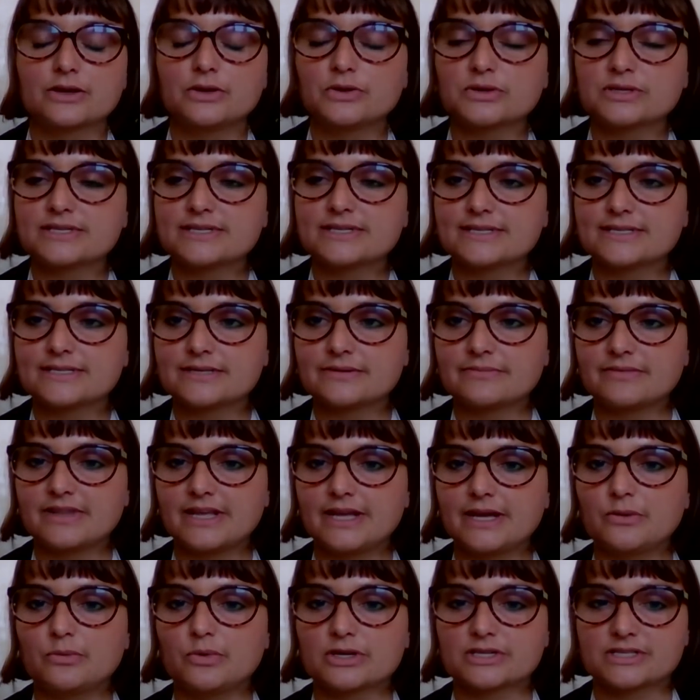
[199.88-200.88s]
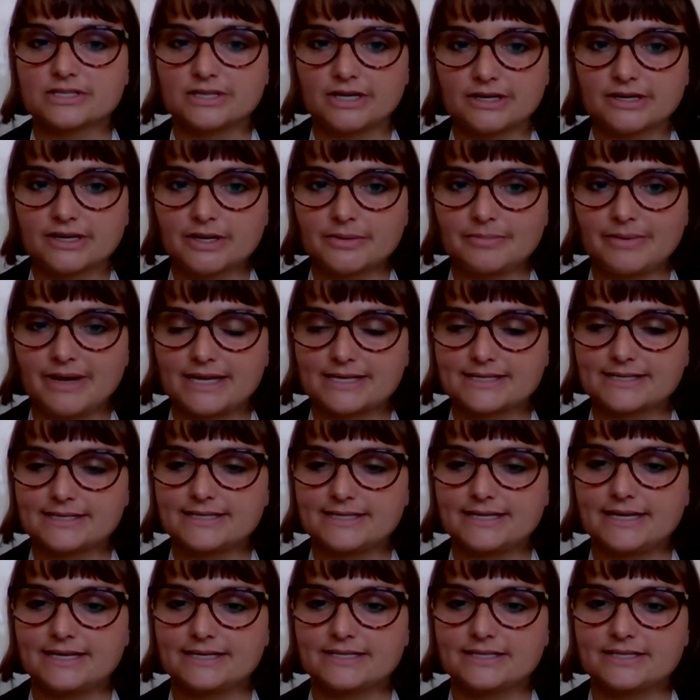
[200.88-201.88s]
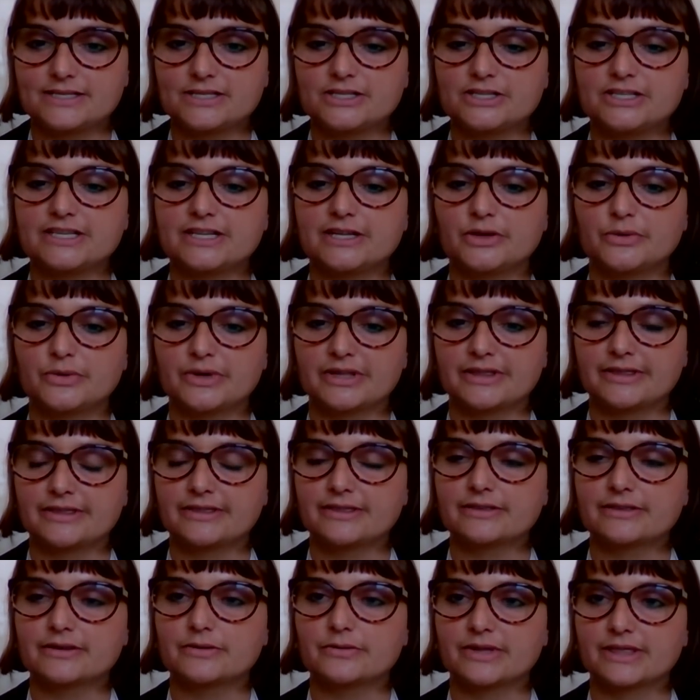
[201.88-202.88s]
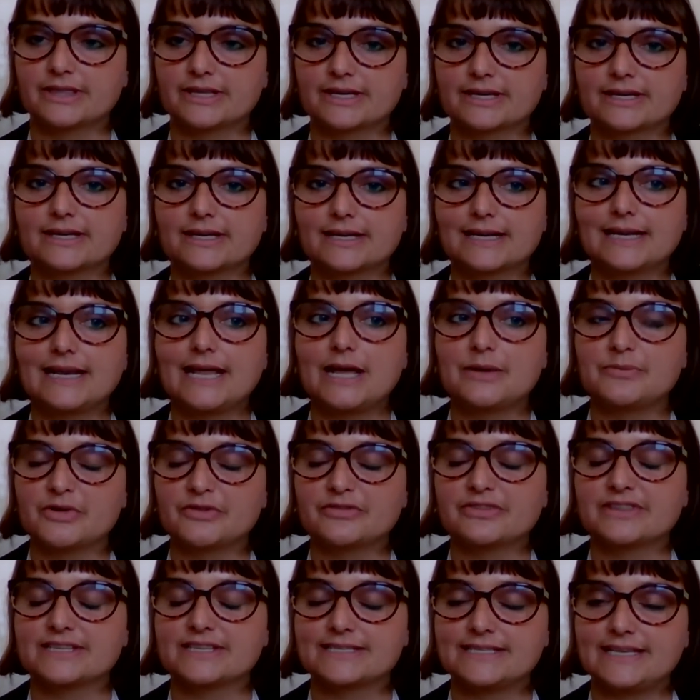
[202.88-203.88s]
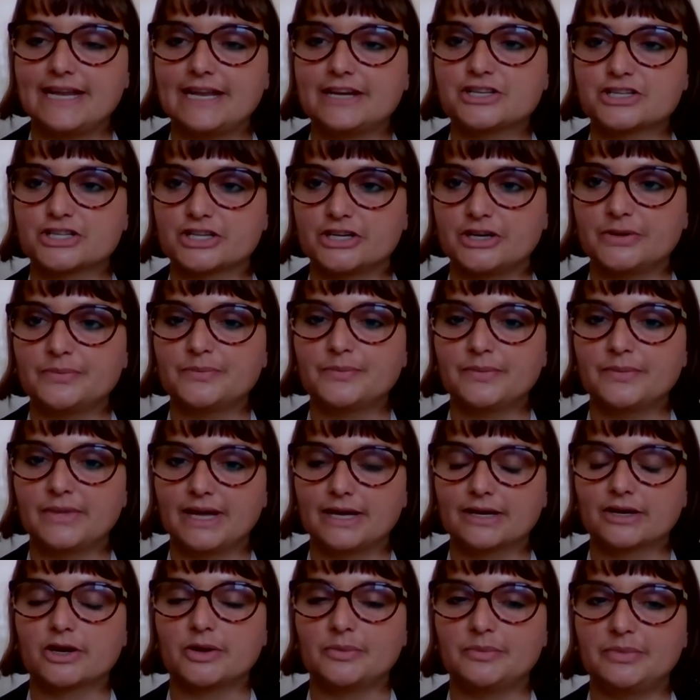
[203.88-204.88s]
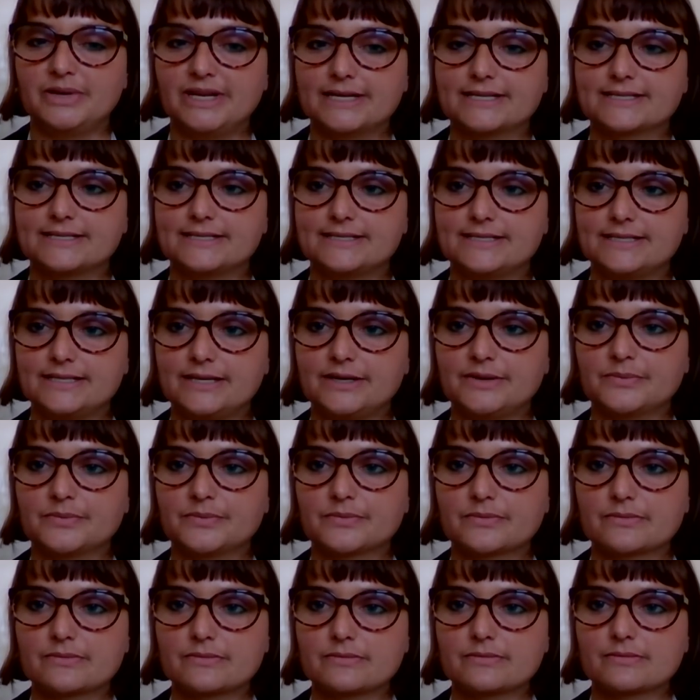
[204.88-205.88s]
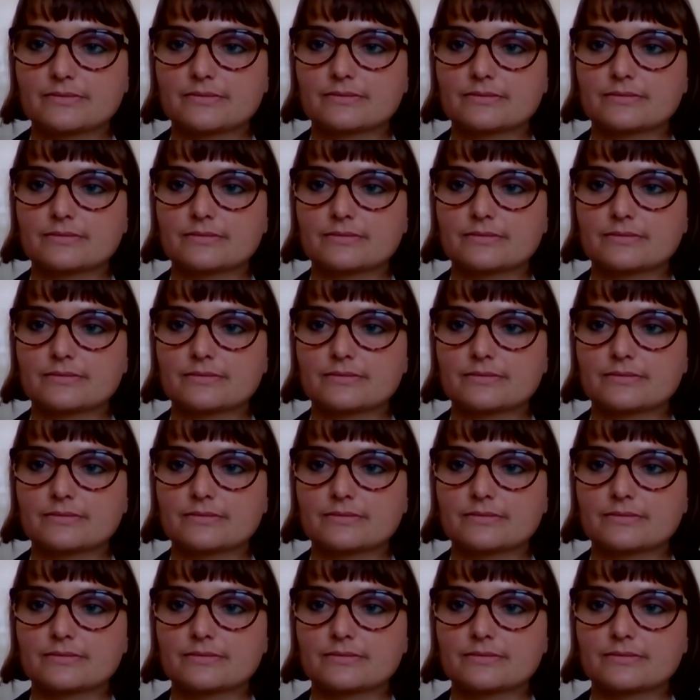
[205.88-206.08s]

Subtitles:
the court system there was not capacitated to deal with a claim of this nature and complexity.